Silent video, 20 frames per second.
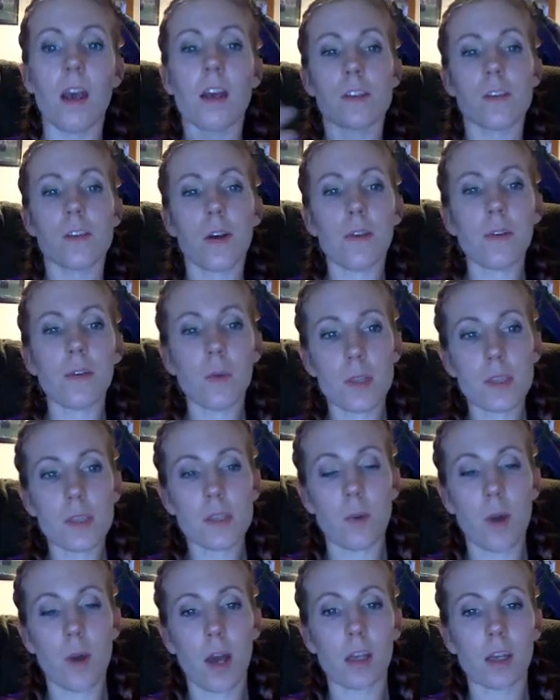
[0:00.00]
So every once in
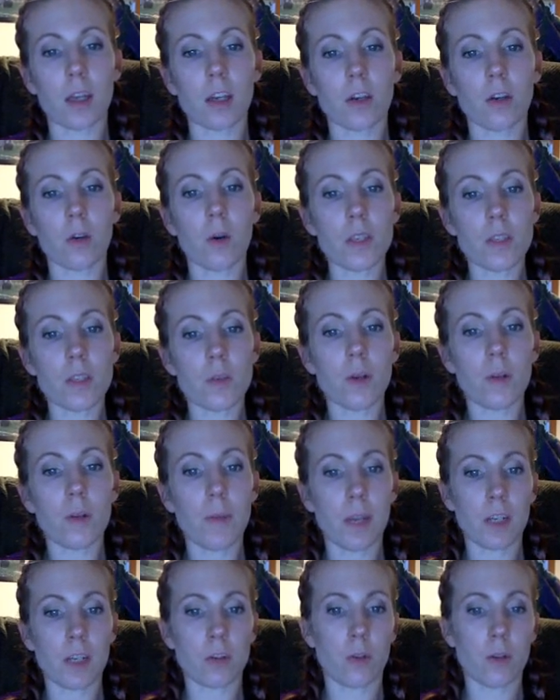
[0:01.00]
a while, you're going to want to
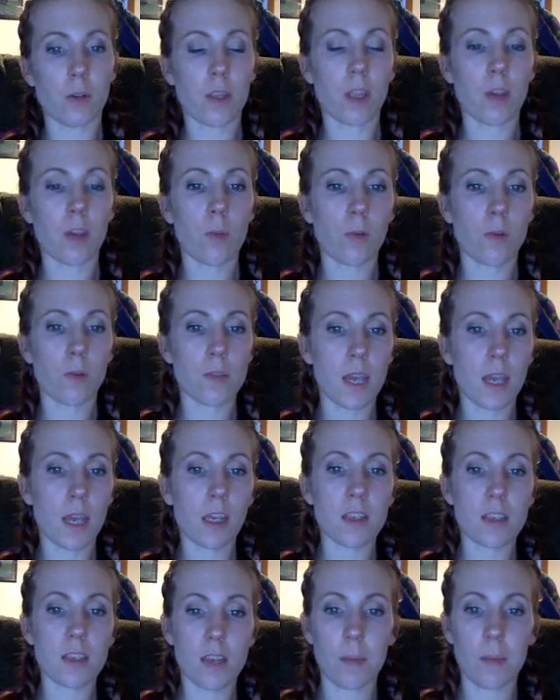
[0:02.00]
make sure that your mosaic
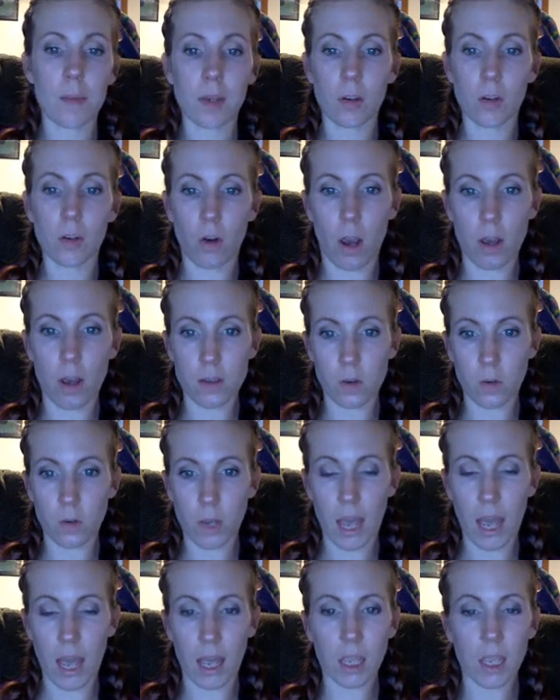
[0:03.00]
is coming across
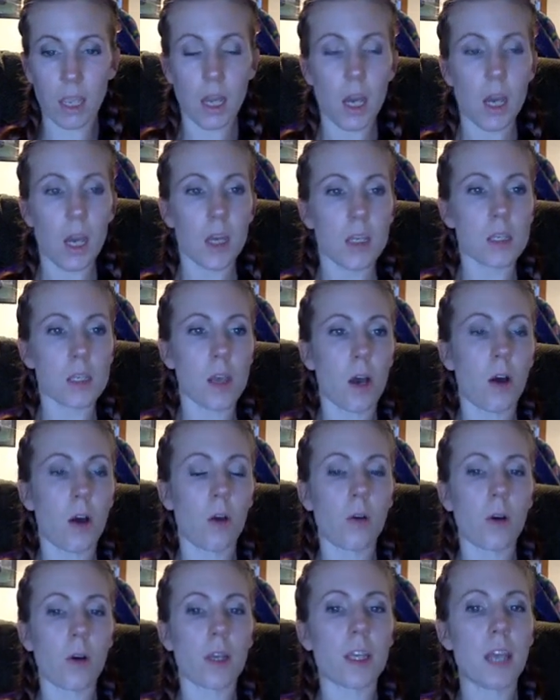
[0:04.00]
okay.
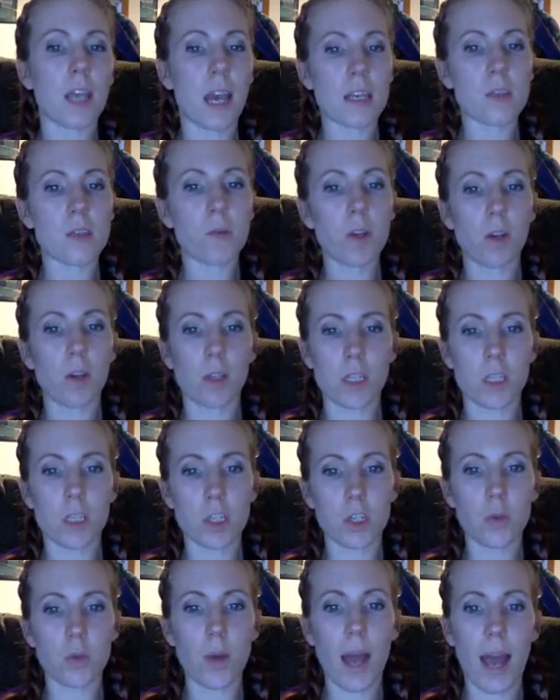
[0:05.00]
So yes, we only
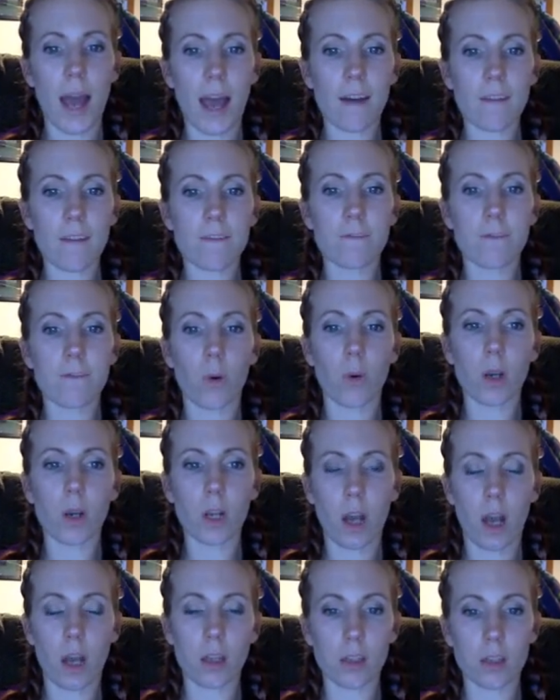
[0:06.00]
do have 4
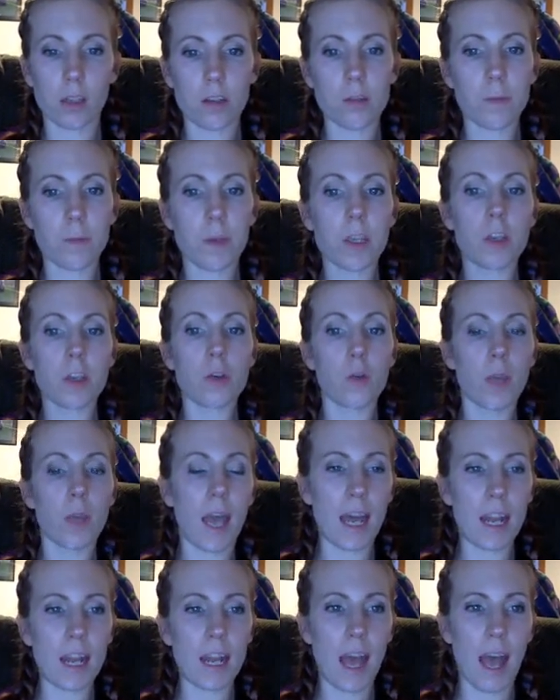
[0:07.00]
colors, but you
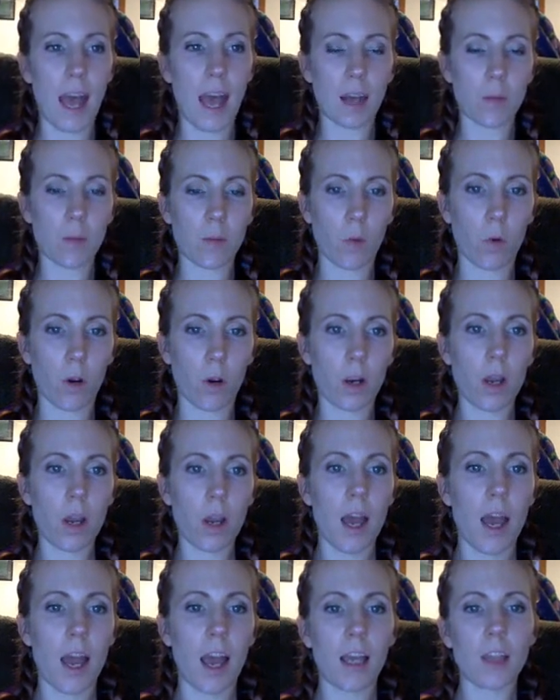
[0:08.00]
can add more.
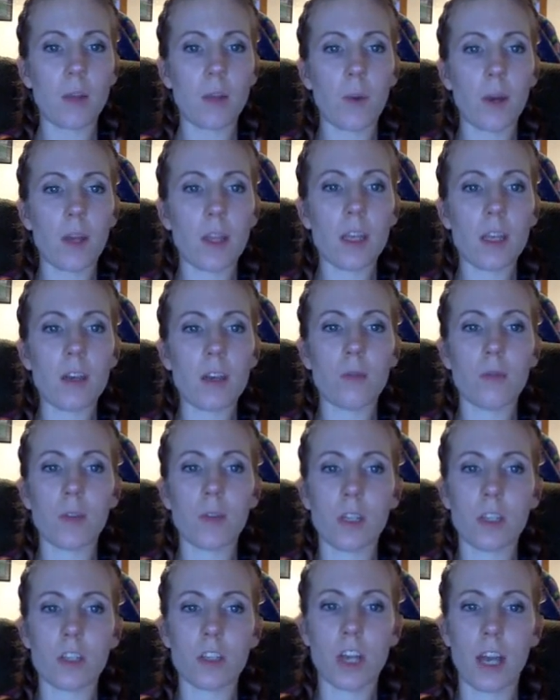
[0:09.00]
And the way that you
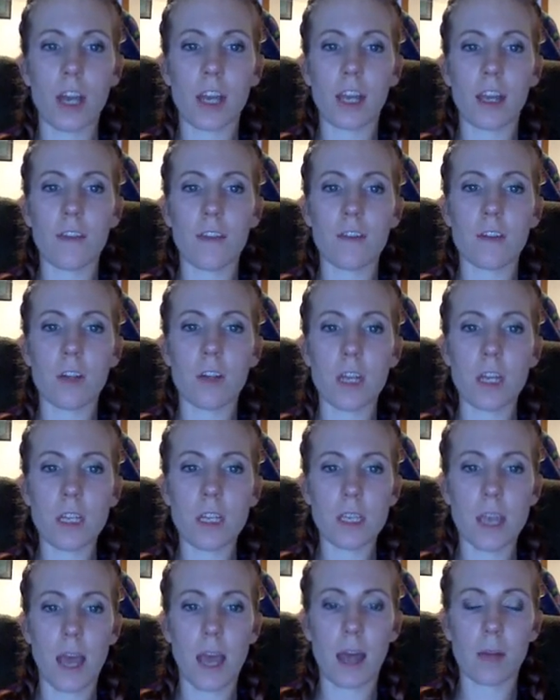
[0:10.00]
really check if you need
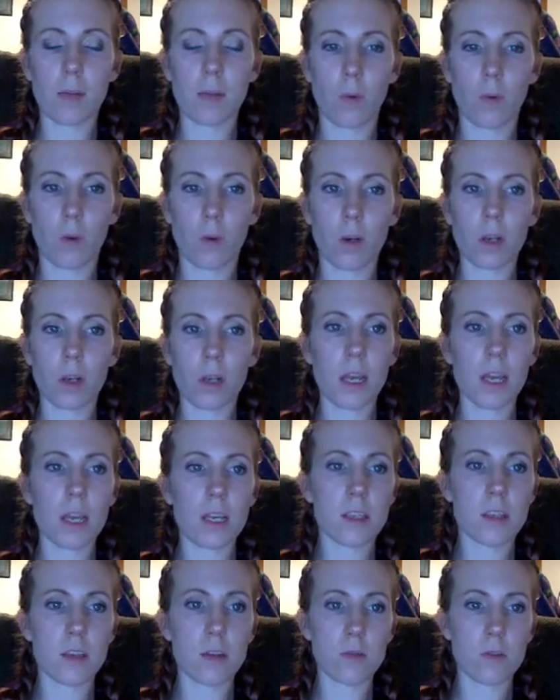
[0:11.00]
to add more
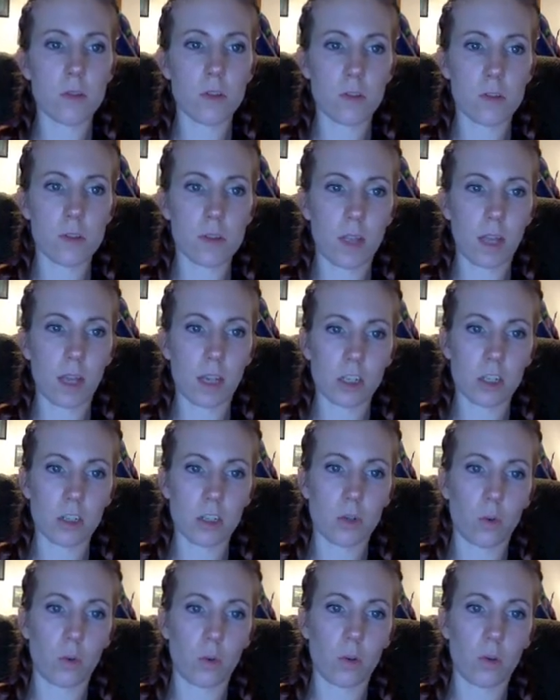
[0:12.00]
is use your selection
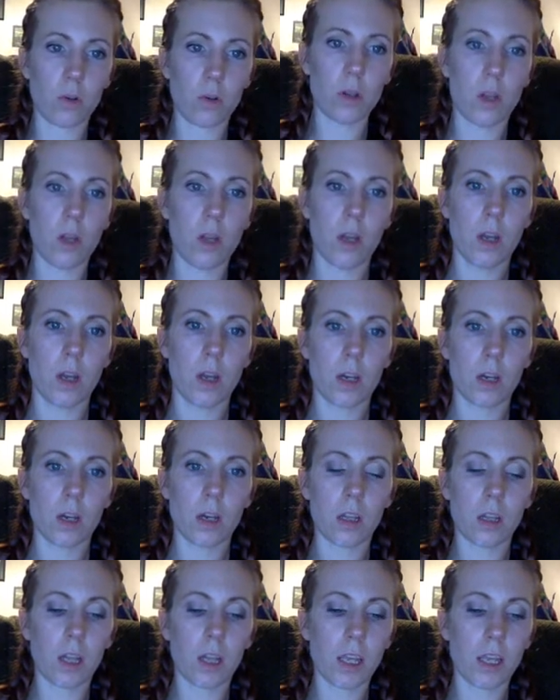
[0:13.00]
tool,
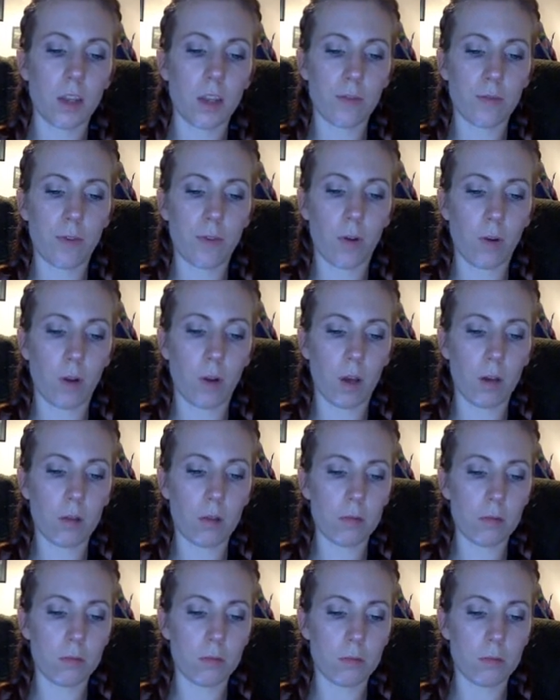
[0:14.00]
click your photo,